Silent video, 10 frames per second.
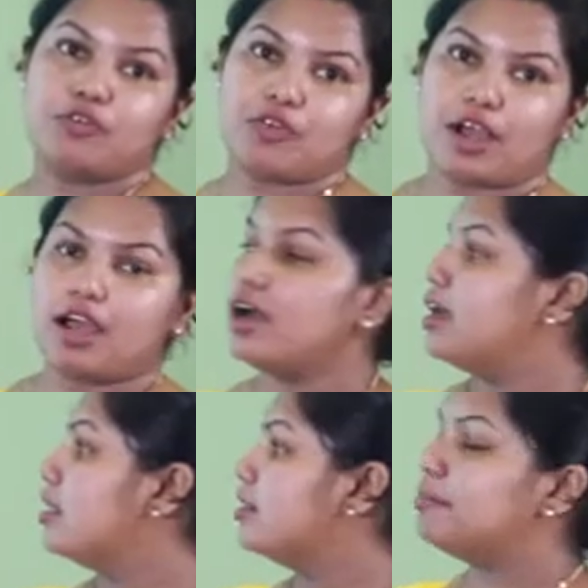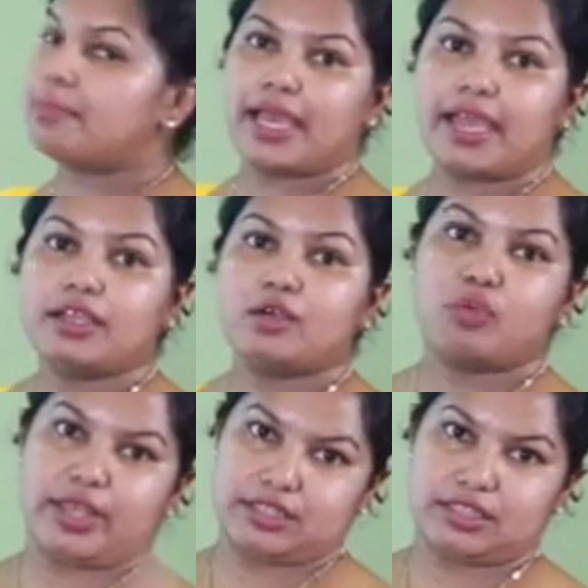far the bag
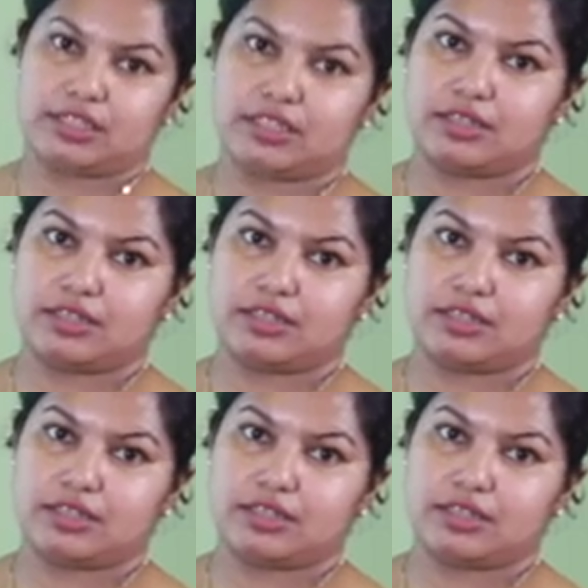went.